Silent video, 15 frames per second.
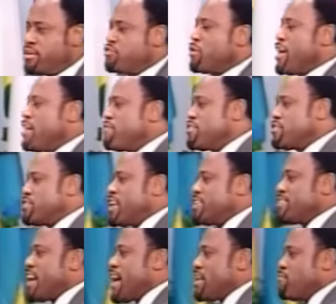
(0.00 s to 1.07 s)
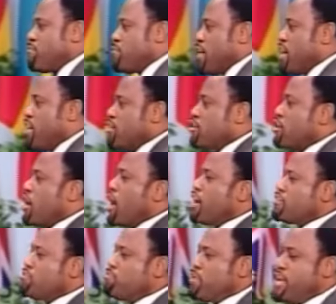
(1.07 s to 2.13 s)
So ever since Adam fell,
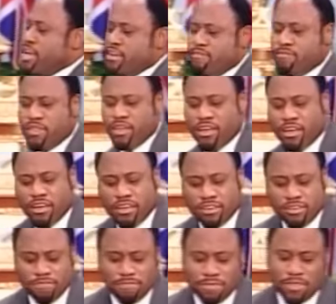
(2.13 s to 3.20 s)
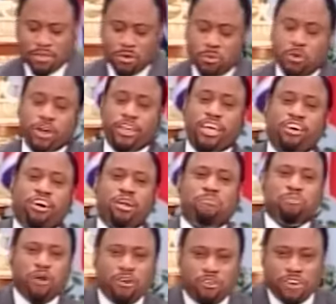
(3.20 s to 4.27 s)
God's been working on a
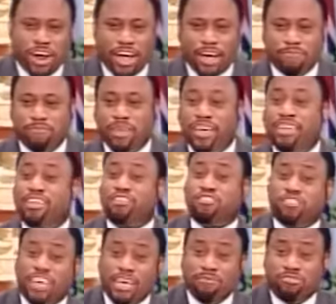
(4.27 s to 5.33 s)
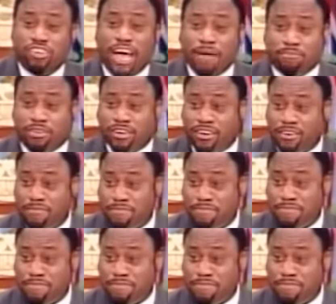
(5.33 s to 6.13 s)
program in the same chapter